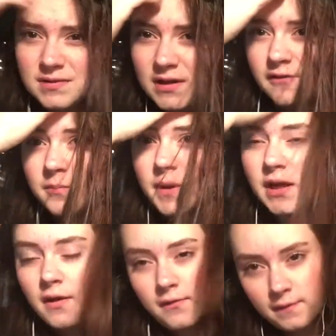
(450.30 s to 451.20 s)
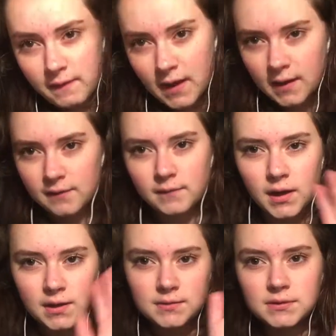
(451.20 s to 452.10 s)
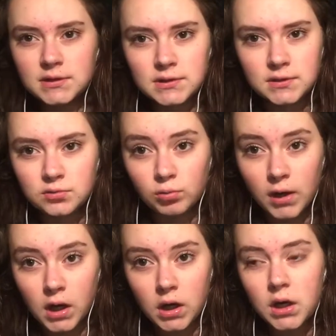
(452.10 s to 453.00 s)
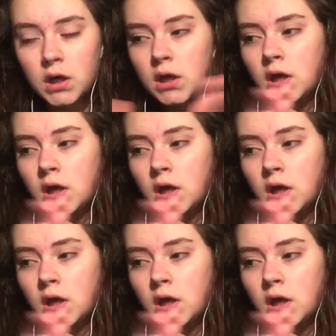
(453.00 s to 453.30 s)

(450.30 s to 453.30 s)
and stuff, but other than that I have not written.